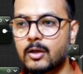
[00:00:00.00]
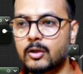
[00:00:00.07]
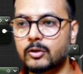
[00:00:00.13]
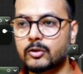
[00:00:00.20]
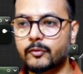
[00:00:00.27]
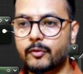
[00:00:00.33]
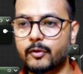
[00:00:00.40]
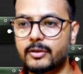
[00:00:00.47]
so
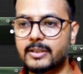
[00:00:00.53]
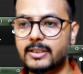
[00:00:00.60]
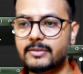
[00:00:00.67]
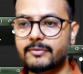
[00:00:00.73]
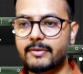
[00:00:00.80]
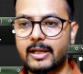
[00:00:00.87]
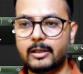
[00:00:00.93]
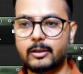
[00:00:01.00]
for this
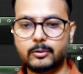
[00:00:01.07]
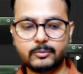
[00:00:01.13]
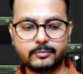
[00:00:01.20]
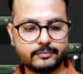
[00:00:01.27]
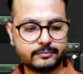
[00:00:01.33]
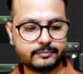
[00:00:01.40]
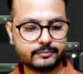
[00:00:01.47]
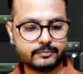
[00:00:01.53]
value
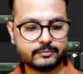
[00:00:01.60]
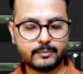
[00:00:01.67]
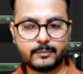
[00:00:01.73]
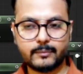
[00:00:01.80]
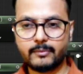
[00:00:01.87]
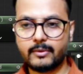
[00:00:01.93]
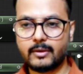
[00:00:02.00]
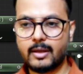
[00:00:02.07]

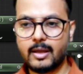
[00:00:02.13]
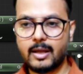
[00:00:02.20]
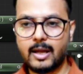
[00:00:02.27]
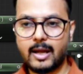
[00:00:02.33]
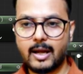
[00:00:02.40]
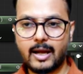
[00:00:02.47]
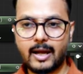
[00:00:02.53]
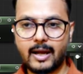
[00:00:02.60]

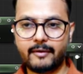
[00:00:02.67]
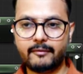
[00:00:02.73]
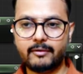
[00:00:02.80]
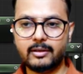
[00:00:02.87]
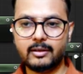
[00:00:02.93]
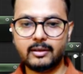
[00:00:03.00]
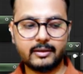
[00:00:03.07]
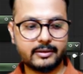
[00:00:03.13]
i will
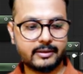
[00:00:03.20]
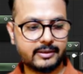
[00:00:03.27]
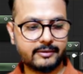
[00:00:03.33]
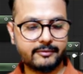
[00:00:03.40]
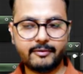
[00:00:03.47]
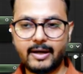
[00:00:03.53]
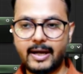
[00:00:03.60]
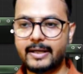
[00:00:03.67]

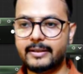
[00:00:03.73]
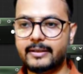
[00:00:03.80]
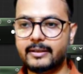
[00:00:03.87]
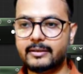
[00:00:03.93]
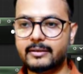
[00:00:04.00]
divide it